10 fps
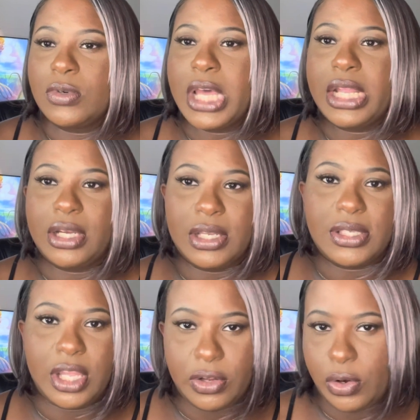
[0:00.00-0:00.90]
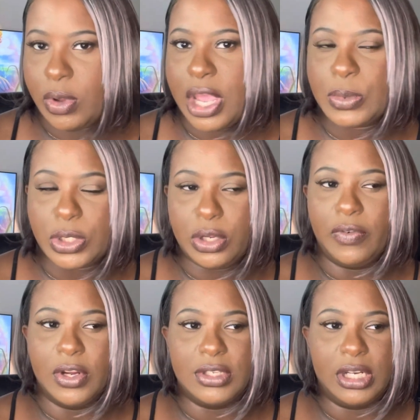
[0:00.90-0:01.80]
at Southern New Hampshire
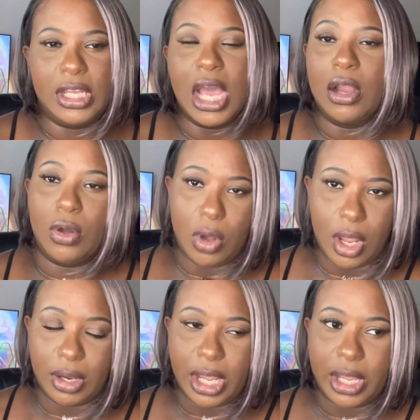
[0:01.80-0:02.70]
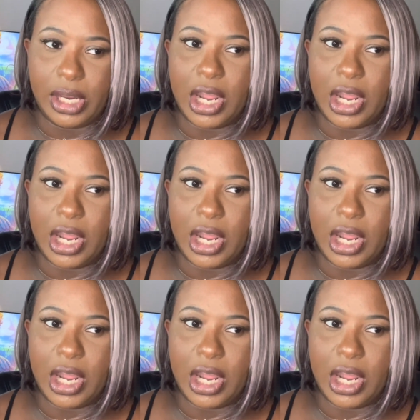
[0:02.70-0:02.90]
University. I go online.